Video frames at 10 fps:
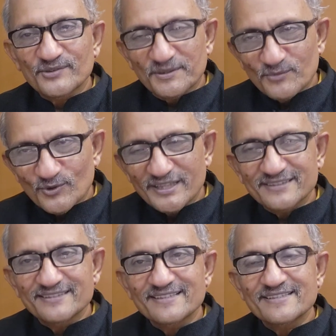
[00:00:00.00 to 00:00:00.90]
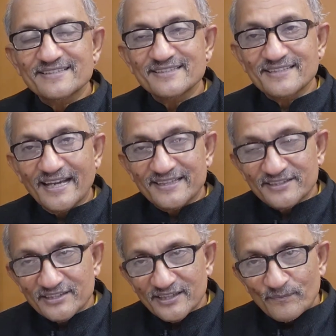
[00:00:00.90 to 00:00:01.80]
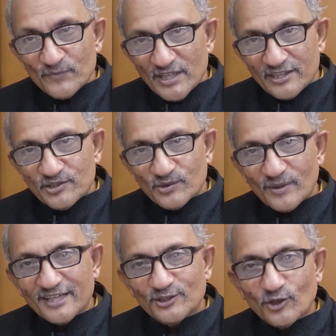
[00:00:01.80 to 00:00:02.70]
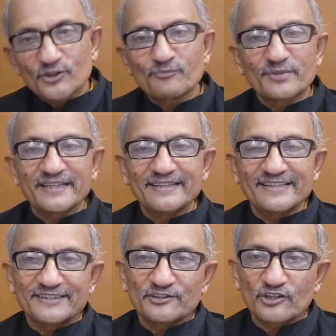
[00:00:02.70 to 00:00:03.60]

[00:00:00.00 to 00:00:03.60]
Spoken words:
you had more energy, and it required a lot of pleading.